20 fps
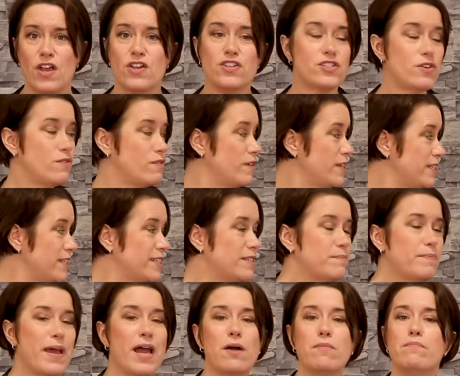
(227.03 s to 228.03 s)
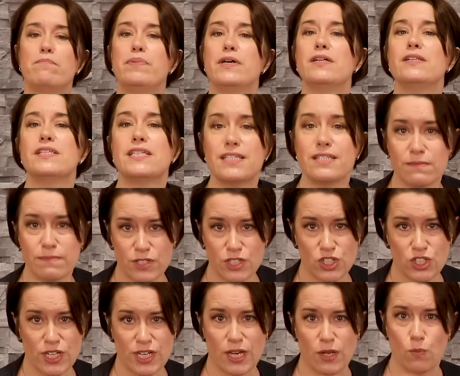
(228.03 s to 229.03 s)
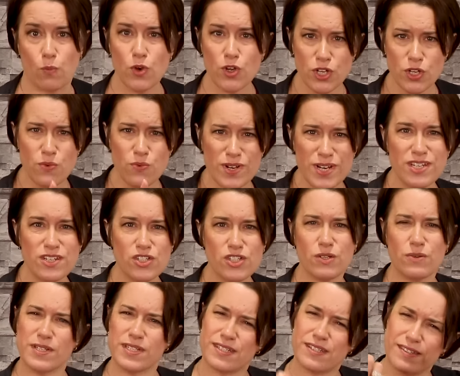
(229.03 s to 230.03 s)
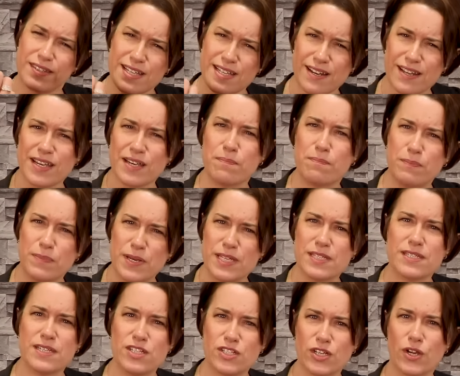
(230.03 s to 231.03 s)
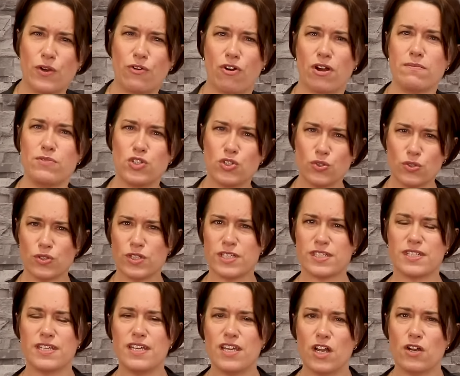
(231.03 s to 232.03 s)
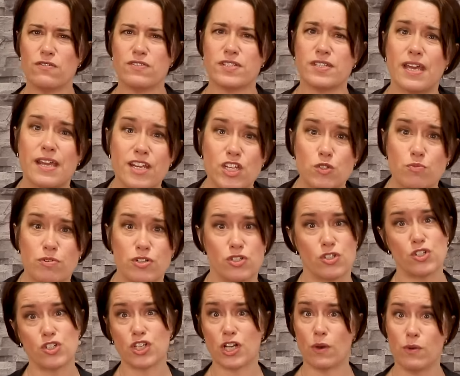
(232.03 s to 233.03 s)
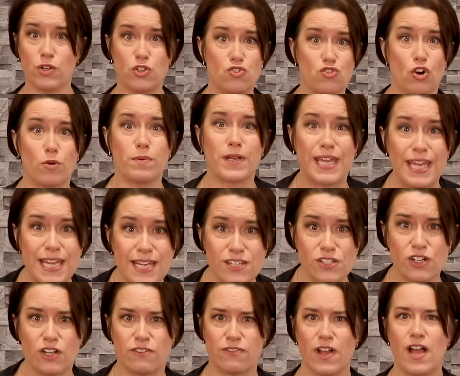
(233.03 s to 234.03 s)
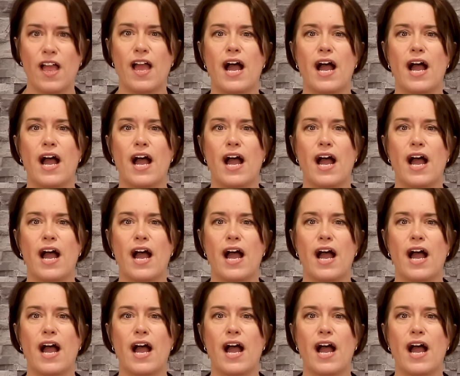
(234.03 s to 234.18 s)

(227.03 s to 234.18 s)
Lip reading: So this is about building the machine. What you need to do is think like a business owner. I'm sure the CEO of Sainsbury's doesn't go and drop keys off.